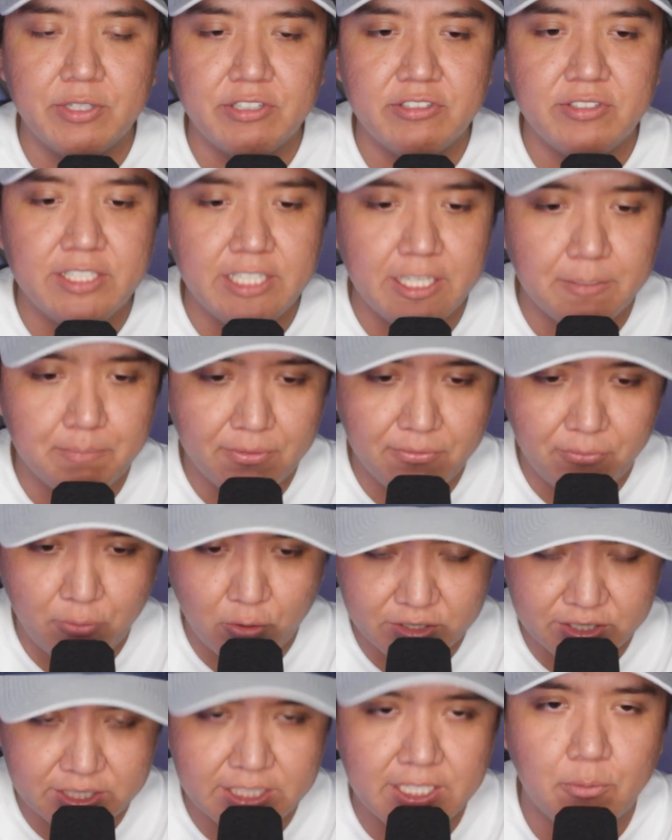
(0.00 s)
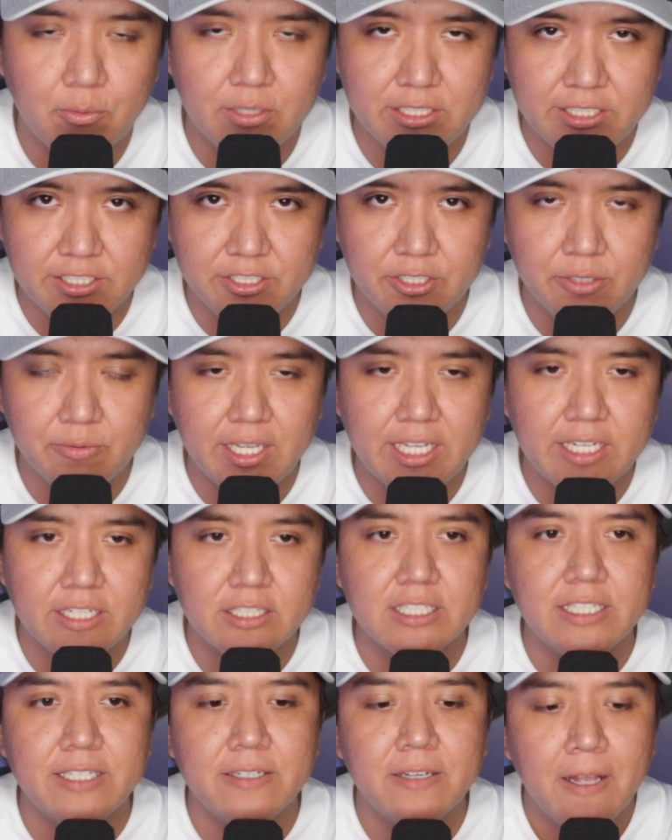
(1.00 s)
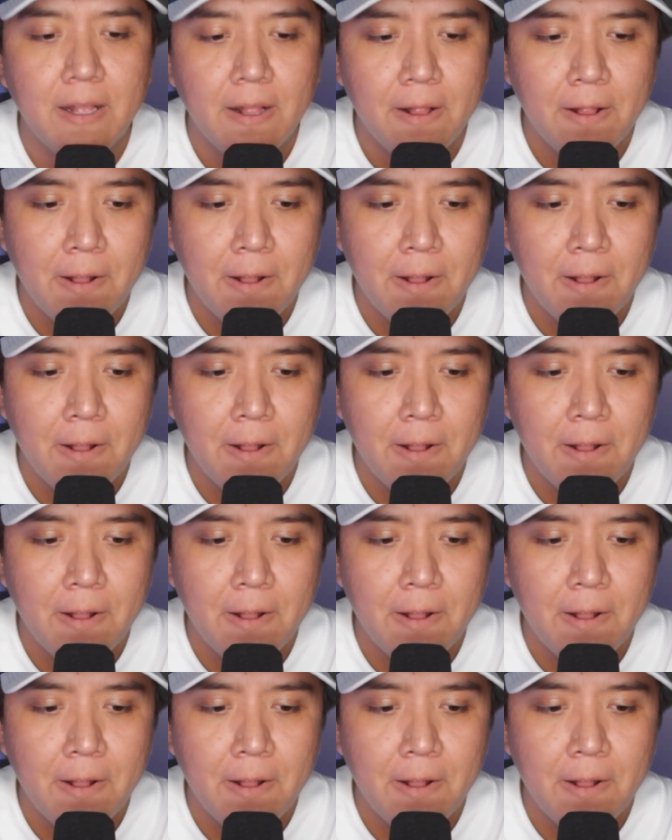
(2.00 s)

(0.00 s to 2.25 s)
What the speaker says: with Zeke before Zeke went to New England.